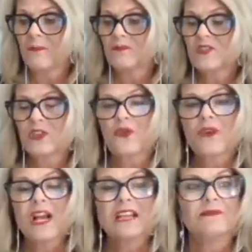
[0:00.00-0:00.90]

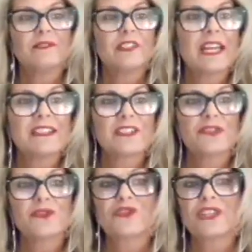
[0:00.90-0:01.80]
So ladies,
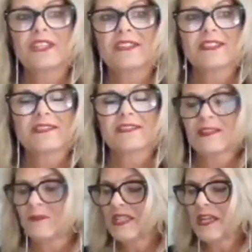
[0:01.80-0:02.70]
those are just
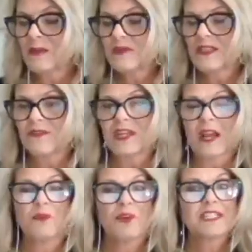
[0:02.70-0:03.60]
some tips that I
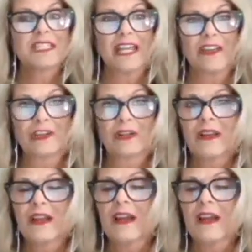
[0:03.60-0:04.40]
put together